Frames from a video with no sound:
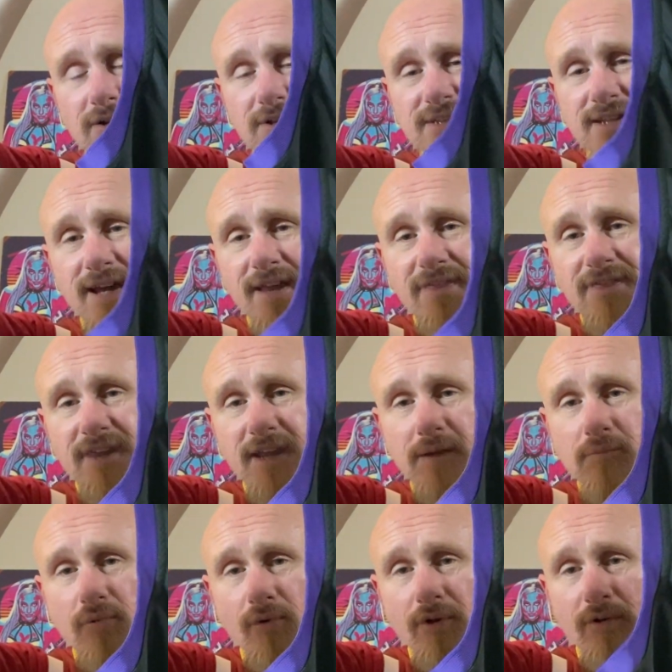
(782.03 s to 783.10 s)
it's not thick
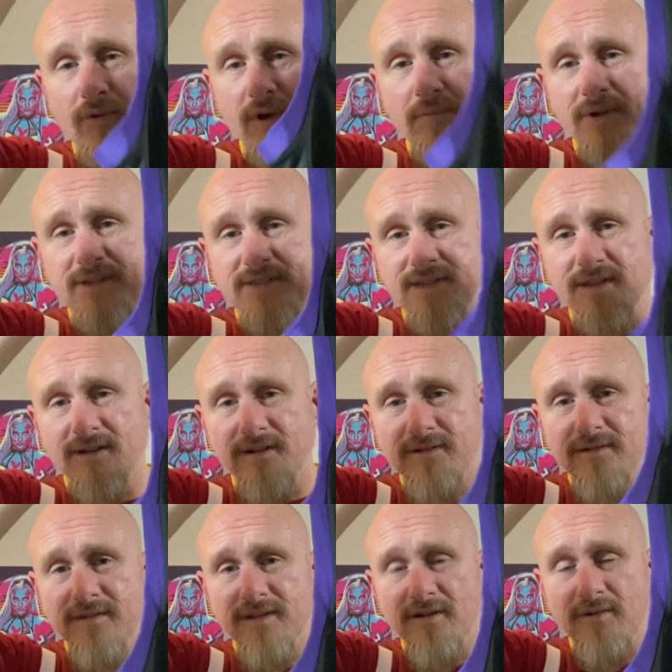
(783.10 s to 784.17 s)
embroidery, but
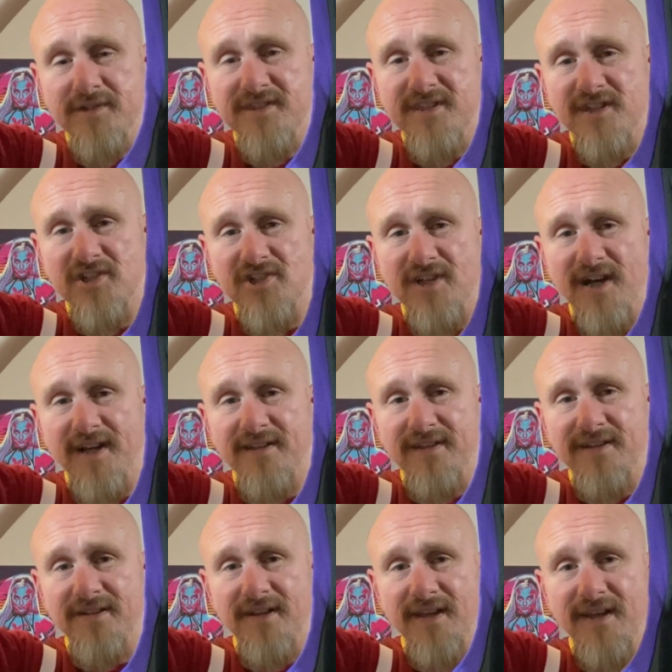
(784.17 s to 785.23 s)
still, you know, it's stitched on
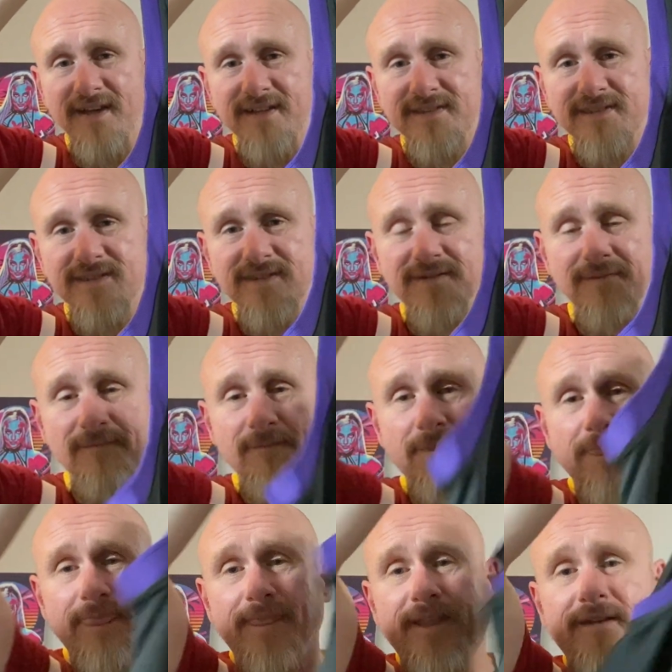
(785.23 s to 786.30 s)
nonetheless.
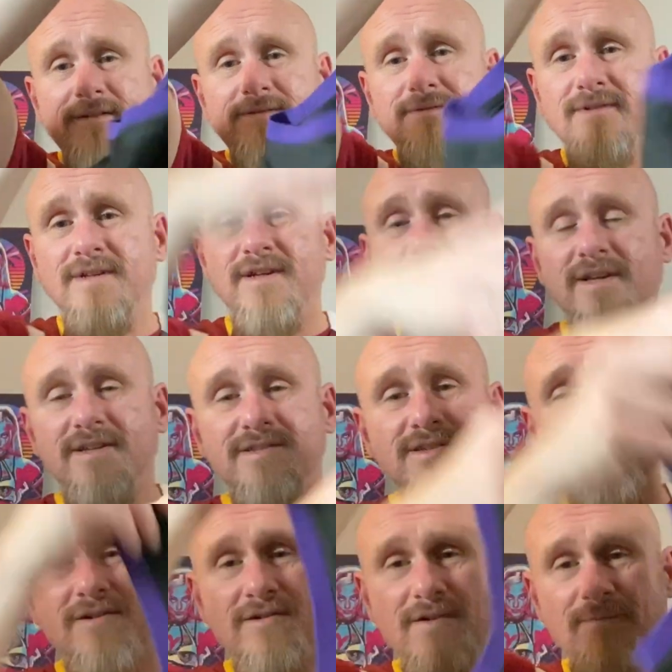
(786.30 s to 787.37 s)

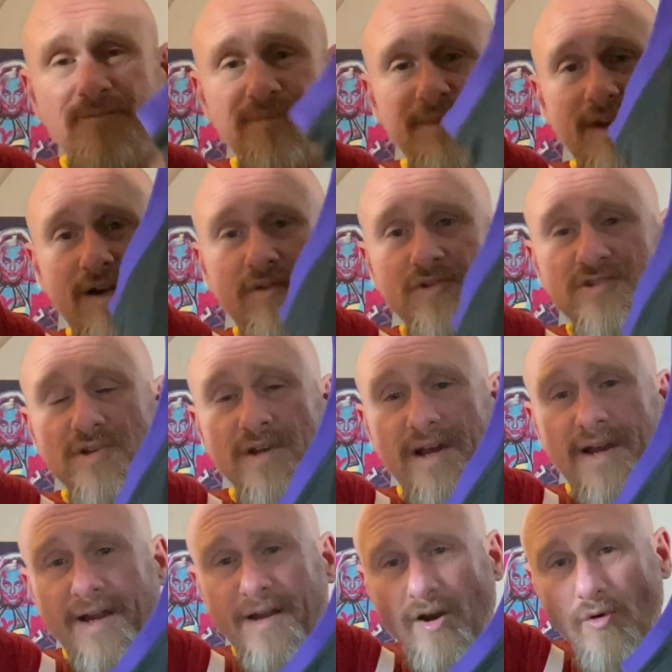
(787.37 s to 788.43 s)
So
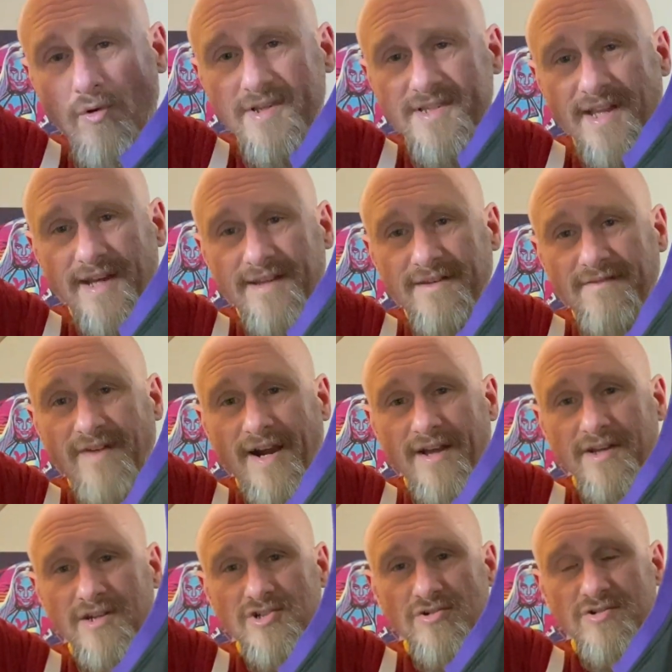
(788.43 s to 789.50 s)
I always like the
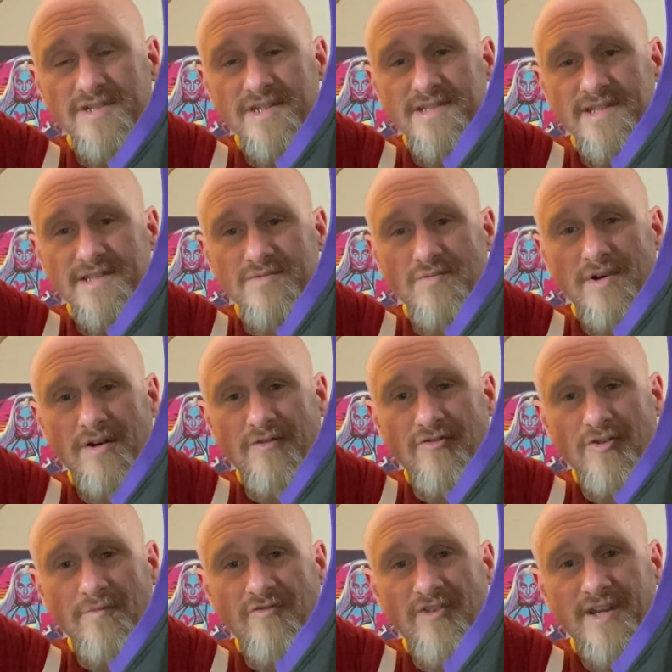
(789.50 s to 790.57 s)
Valley jerseys as well
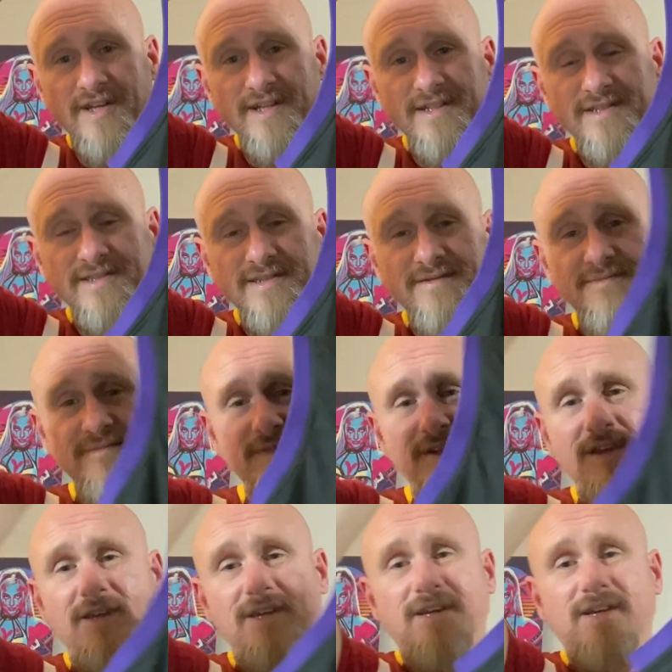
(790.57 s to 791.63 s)
from Phoenix.
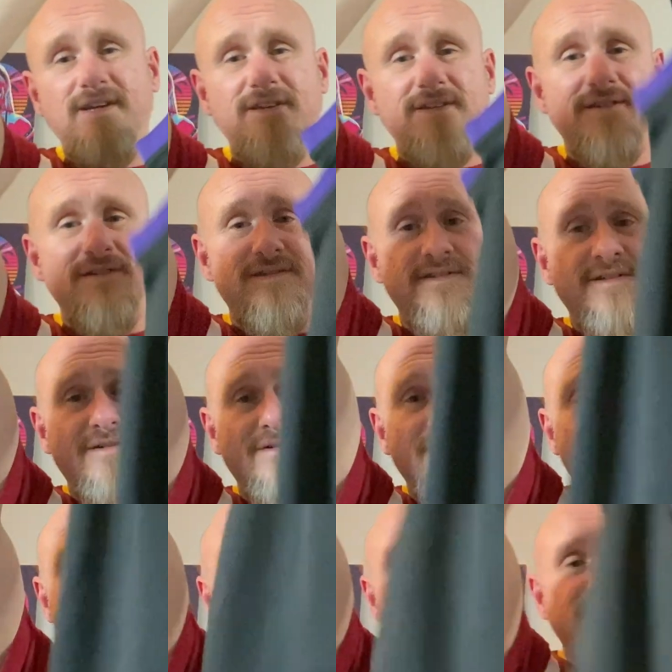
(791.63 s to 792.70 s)
So
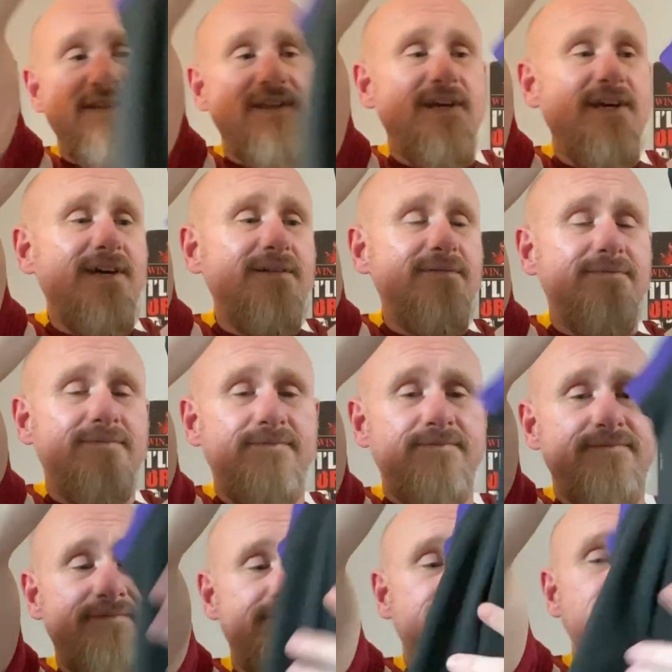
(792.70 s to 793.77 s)
there's that.
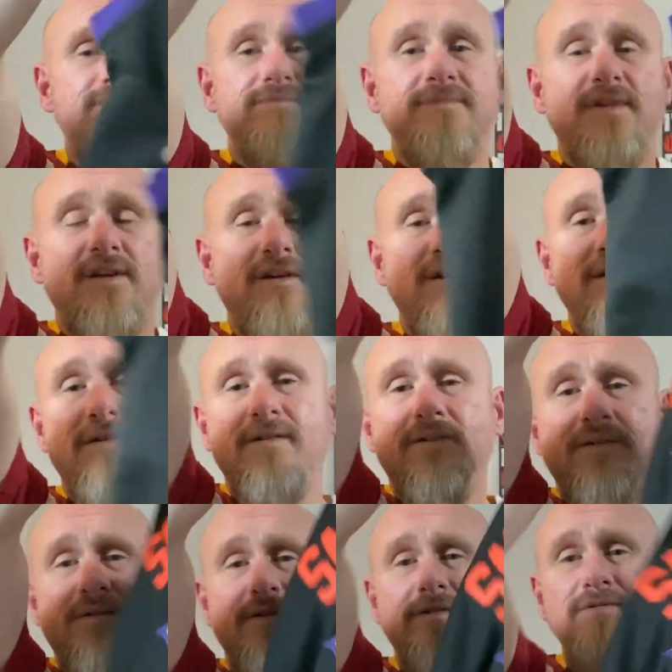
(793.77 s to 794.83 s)

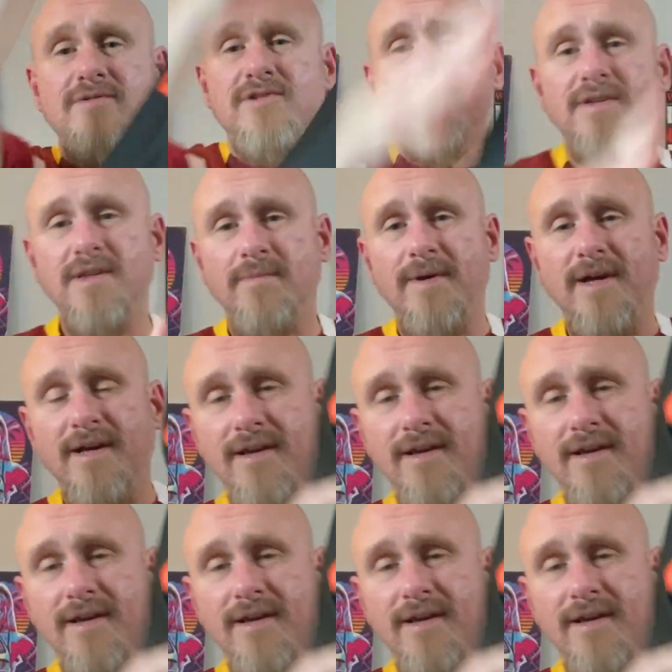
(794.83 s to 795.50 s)
I'll show you the back